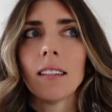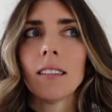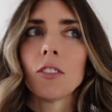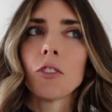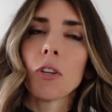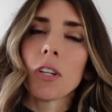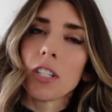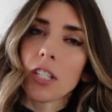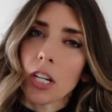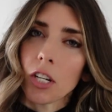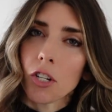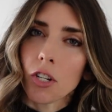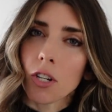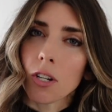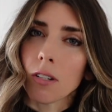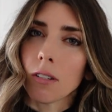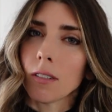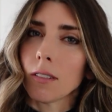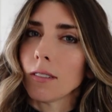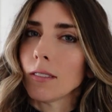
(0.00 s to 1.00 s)

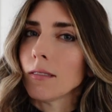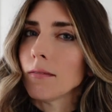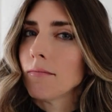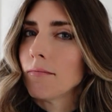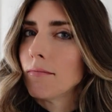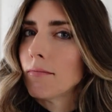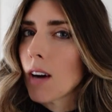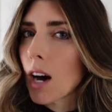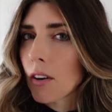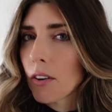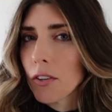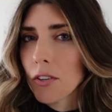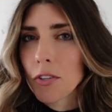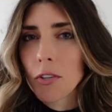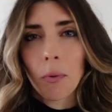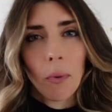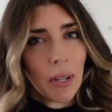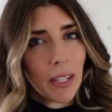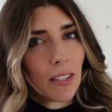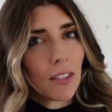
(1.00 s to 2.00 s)
traditional modern
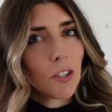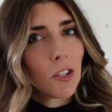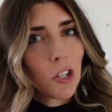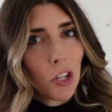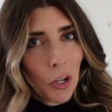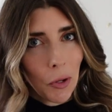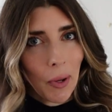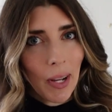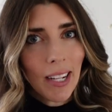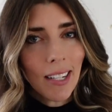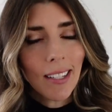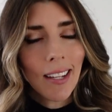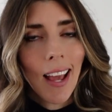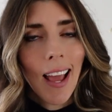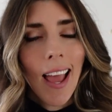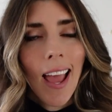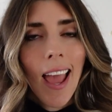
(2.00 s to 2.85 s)
twist to it.